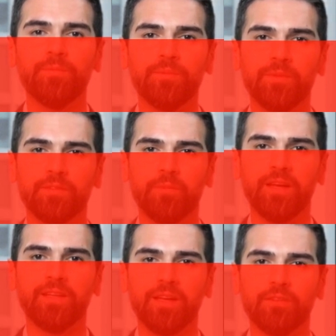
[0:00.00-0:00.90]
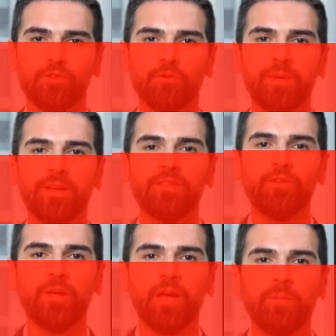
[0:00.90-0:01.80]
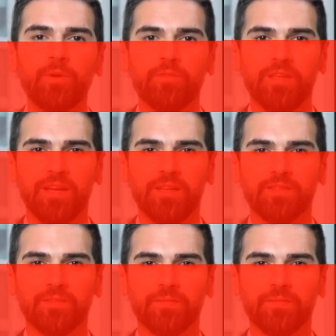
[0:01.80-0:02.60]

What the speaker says: This might take a few minutes to a couple of days.